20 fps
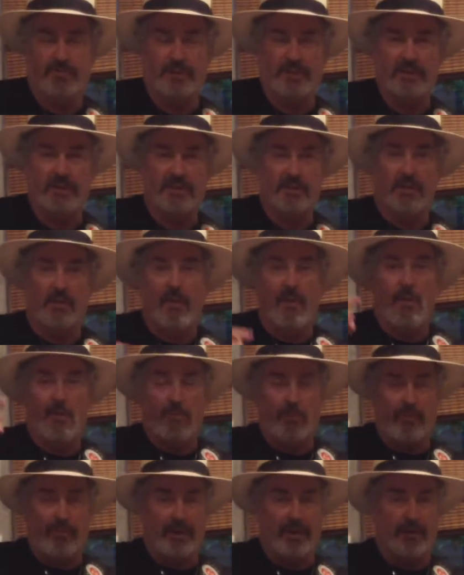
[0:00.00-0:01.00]
because
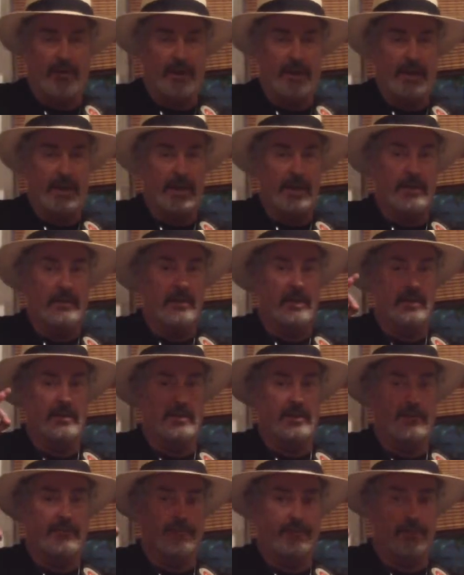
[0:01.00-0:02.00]
they're in a
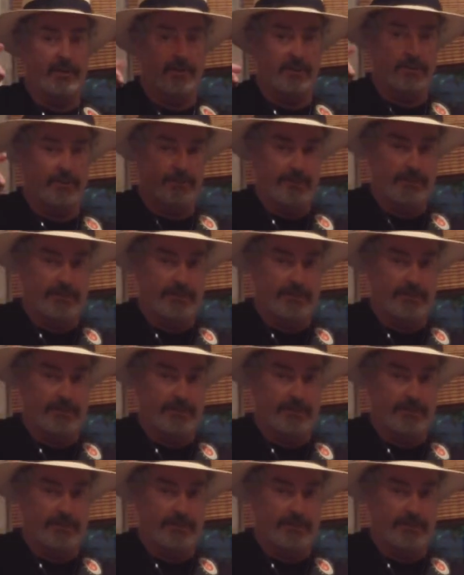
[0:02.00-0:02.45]
different